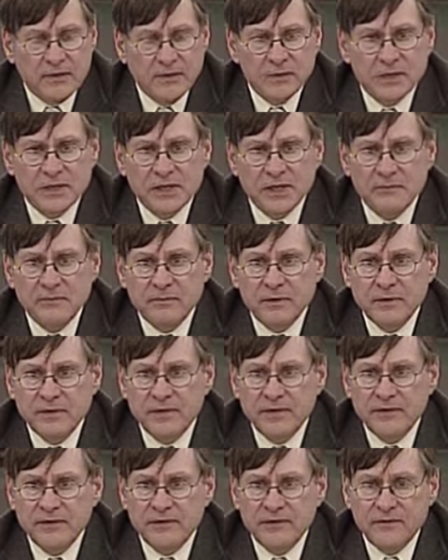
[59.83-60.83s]
which I
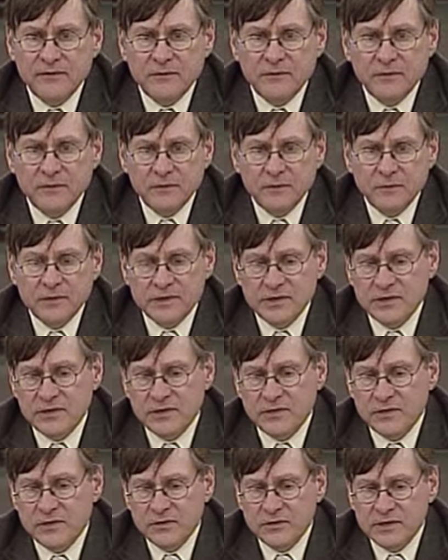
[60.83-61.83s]
believe was
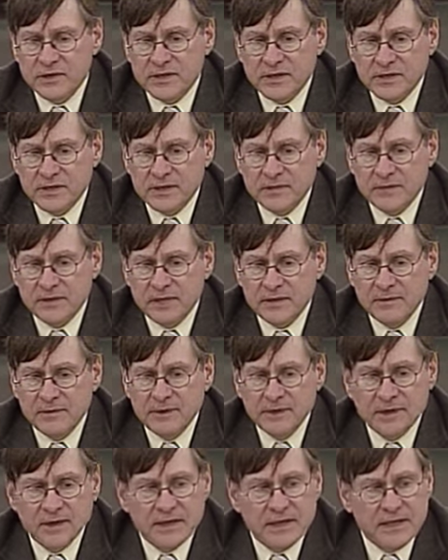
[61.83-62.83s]
introduced sometime
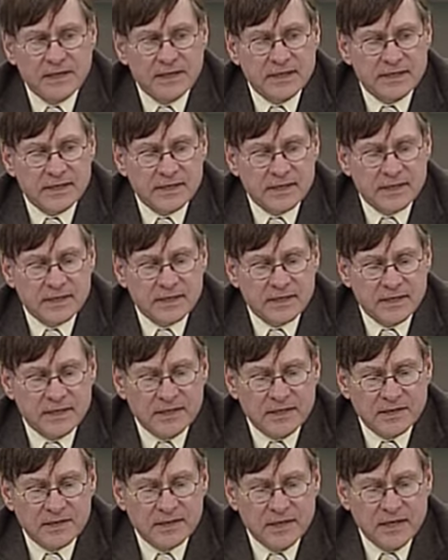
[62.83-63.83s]
in the
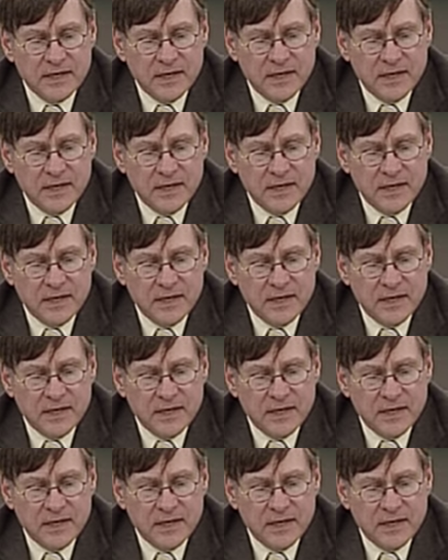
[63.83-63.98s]
1960s,